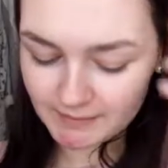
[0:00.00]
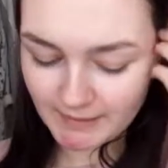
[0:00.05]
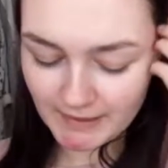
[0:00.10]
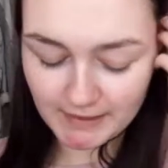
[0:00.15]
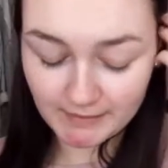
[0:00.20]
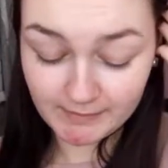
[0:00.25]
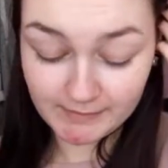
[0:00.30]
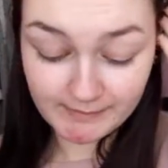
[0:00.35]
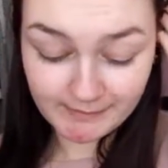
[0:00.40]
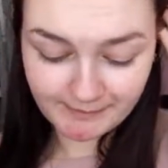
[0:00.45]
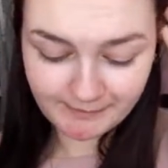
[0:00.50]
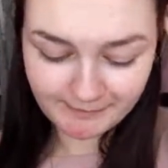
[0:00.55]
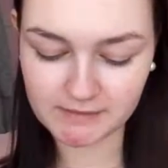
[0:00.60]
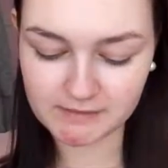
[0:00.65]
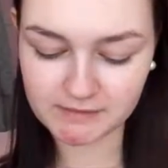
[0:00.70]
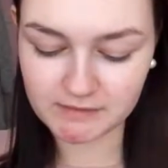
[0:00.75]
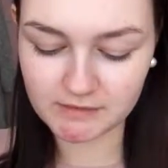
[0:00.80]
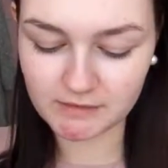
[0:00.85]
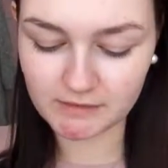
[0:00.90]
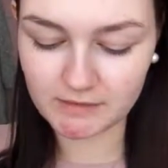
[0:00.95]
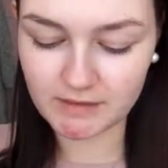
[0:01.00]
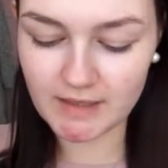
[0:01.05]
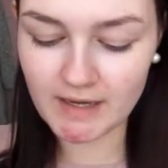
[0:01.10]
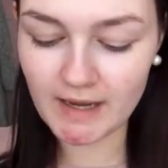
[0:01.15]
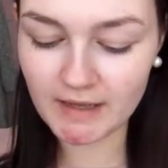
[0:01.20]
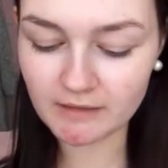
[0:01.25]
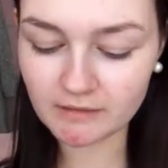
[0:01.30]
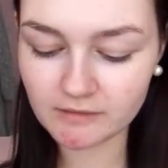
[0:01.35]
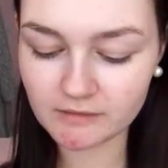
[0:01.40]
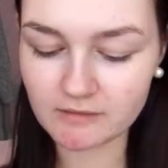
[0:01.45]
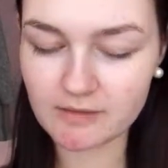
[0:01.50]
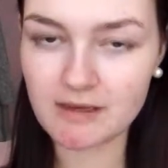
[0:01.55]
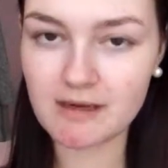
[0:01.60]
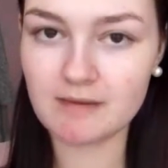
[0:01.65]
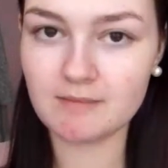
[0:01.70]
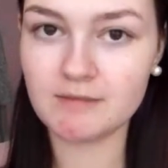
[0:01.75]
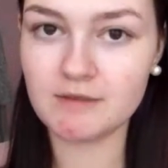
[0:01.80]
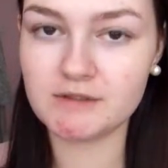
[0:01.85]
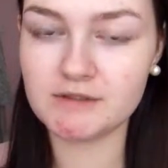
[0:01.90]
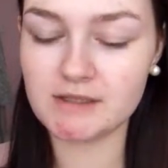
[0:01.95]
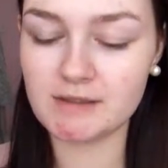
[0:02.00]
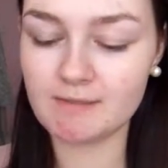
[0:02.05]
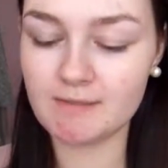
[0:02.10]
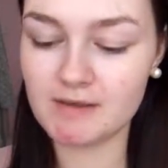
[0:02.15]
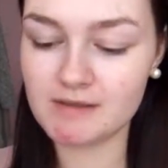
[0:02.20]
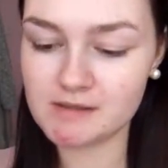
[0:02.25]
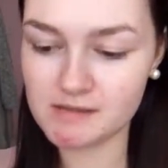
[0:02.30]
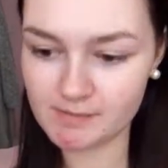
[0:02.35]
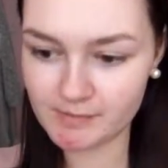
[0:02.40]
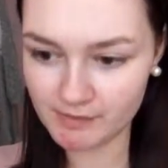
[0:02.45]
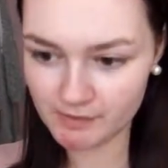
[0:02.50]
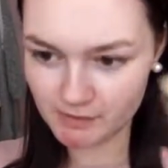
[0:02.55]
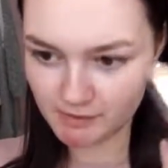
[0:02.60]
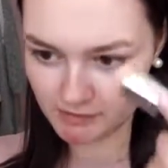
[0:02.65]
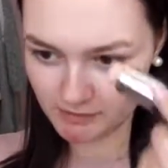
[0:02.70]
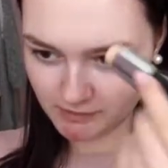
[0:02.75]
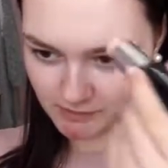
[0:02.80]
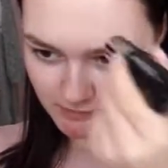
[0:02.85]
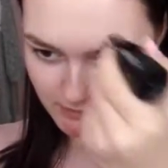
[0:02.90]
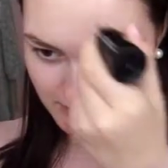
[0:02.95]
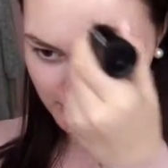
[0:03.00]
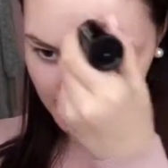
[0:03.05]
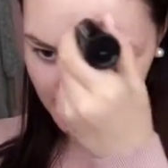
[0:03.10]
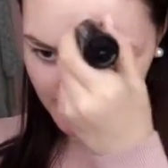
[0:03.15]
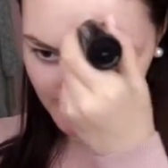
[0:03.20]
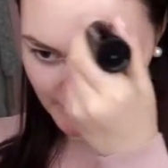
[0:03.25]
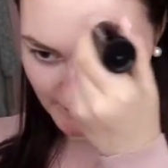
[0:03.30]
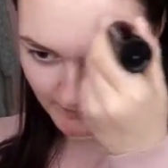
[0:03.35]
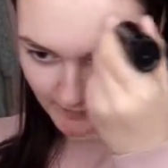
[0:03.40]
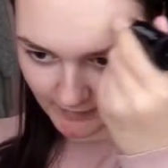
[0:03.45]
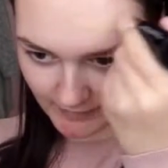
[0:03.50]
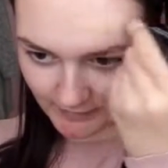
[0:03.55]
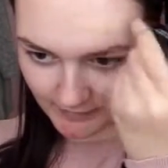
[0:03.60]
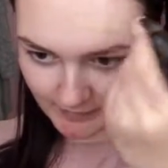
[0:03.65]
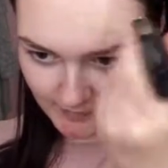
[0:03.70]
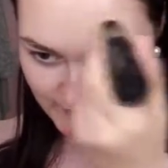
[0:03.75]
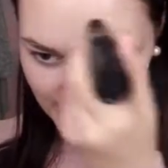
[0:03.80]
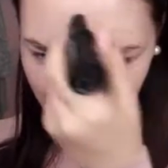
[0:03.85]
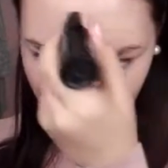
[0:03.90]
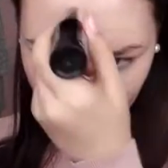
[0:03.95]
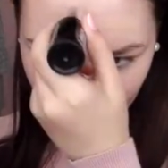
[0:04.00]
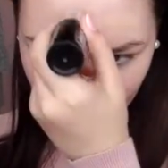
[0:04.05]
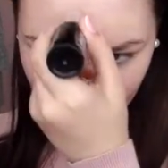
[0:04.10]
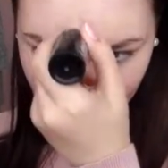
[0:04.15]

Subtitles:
But anyway, so I don't know how much I'm meant to put on with this kind of